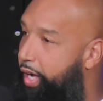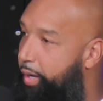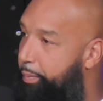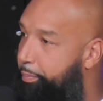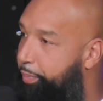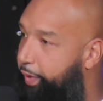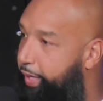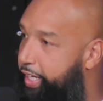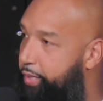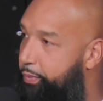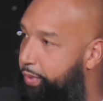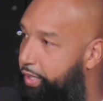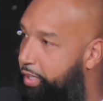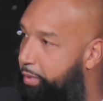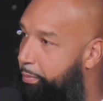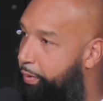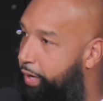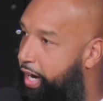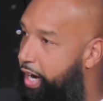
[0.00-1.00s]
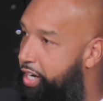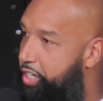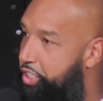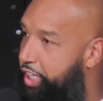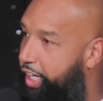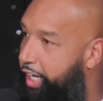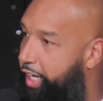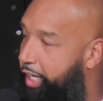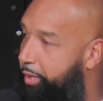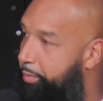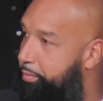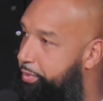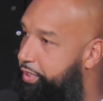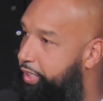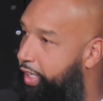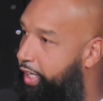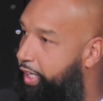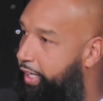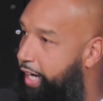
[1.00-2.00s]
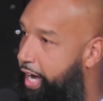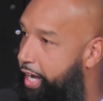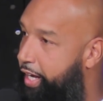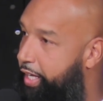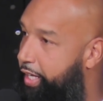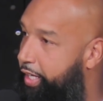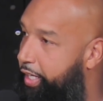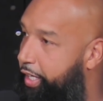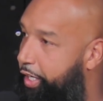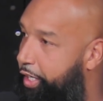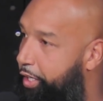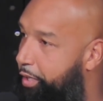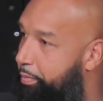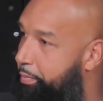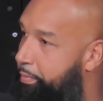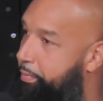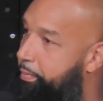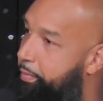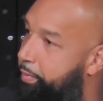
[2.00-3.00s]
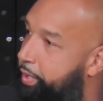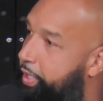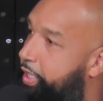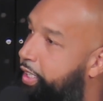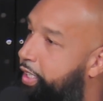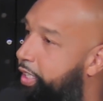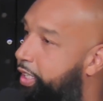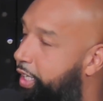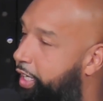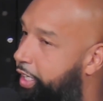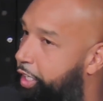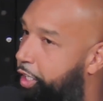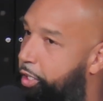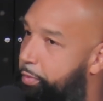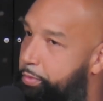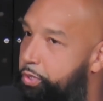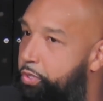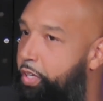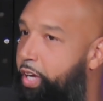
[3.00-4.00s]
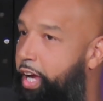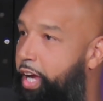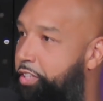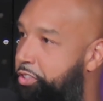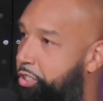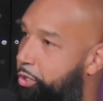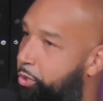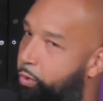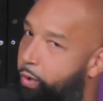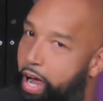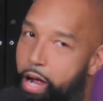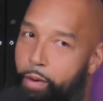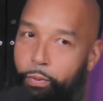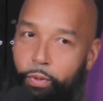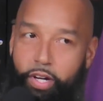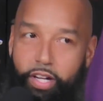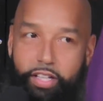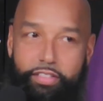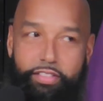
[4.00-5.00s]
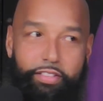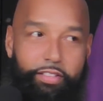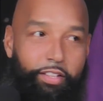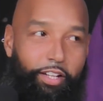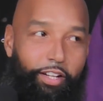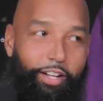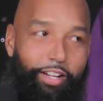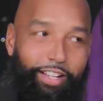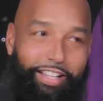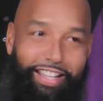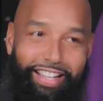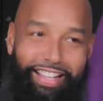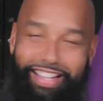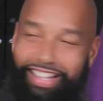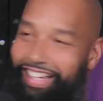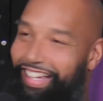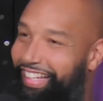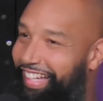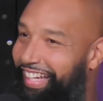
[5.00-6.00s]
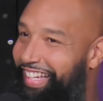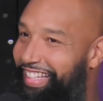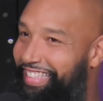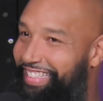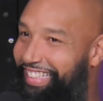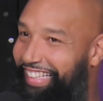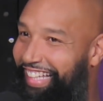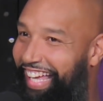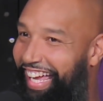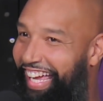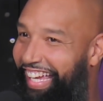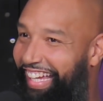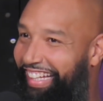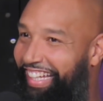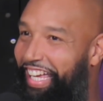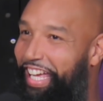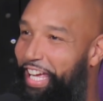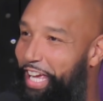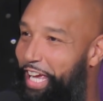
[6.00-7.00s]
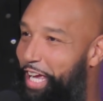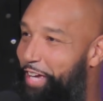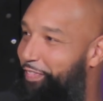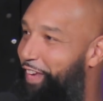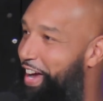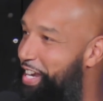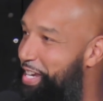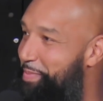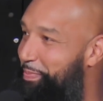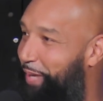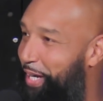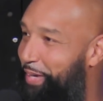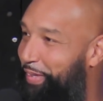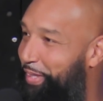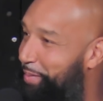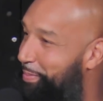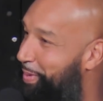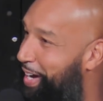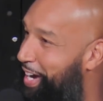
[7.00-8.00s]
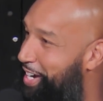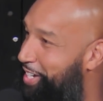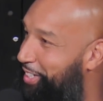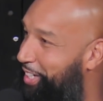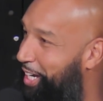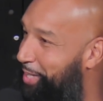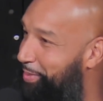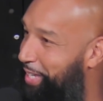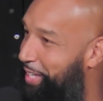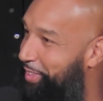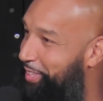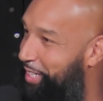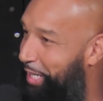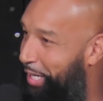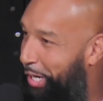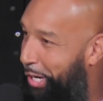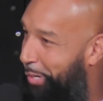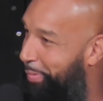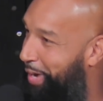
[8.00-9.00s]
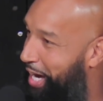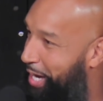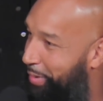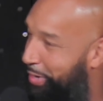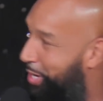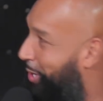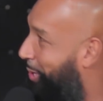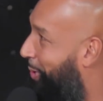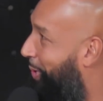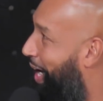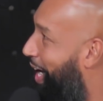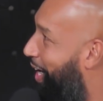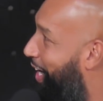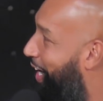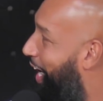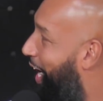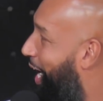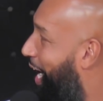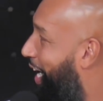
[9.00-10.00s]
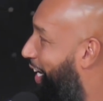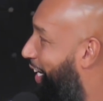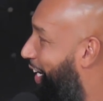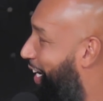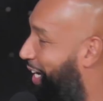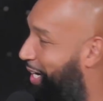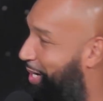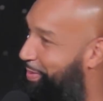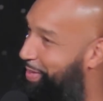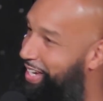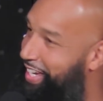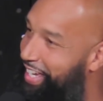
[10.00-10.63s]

Playing with LeBron James kind of helped me and helped you guys know who I was, you know? It's like, if I didn't play with LeBron James, I think nobody would know who I am.